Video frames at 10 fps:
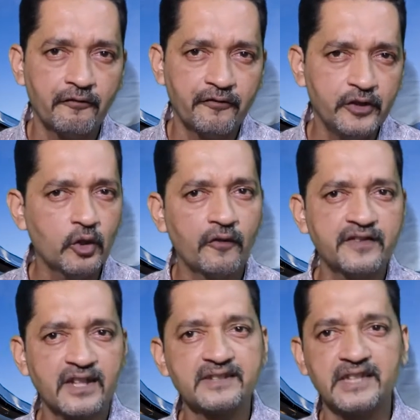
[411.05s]
a few
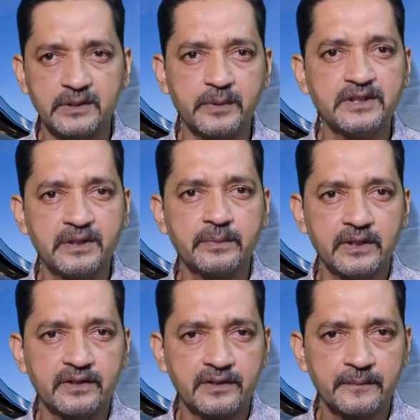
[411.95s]
of success
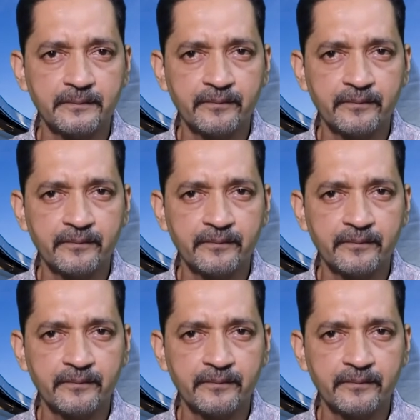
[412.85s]
principles.